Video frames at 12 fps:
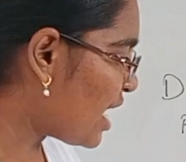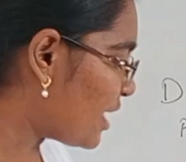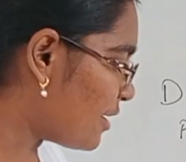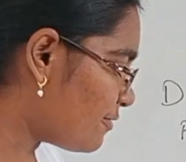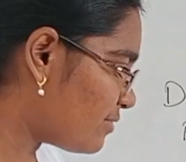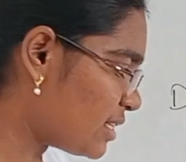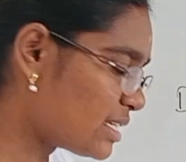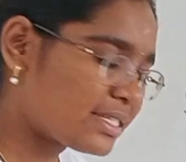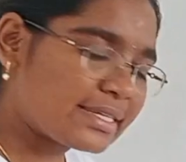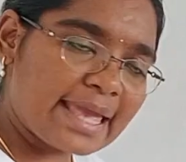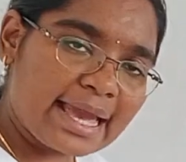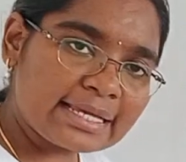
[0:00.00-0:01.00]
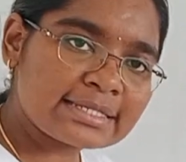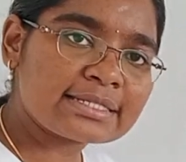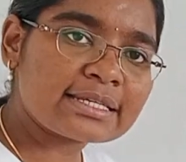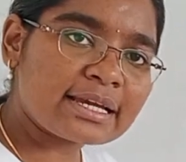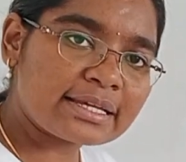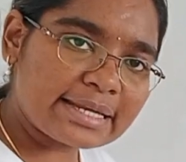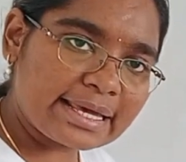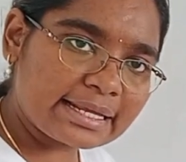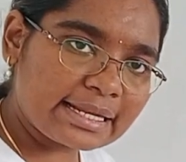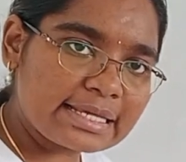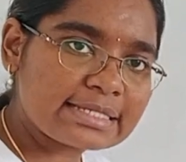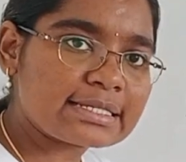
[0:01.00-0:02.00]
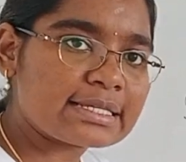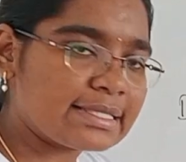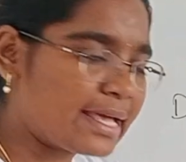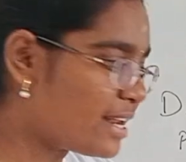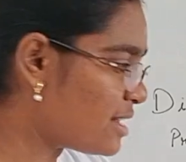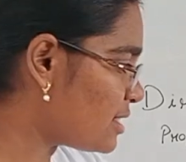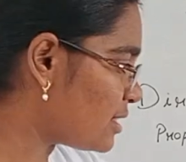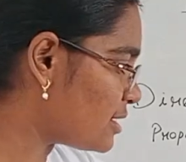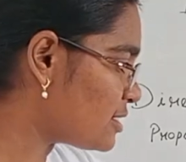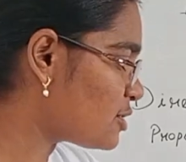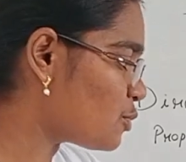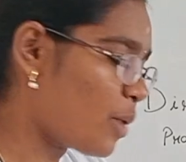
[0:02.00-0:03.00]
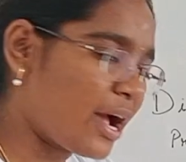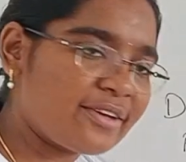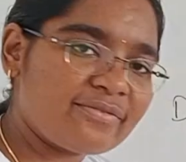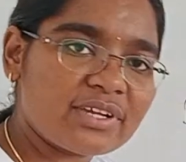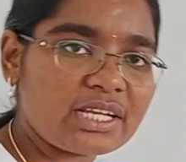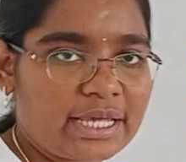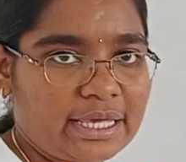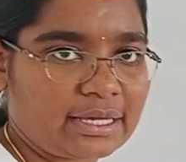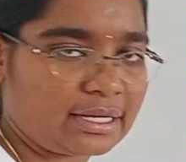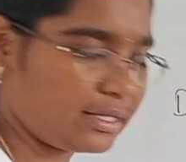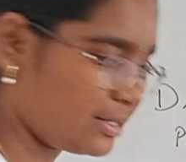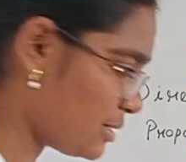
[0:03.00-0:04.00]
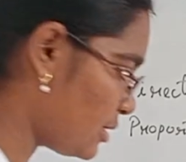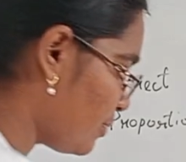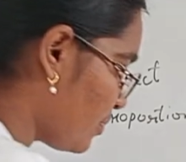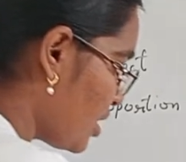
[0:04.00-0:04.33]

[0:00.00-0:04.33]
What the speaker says: If this x decrease, then this y will increase.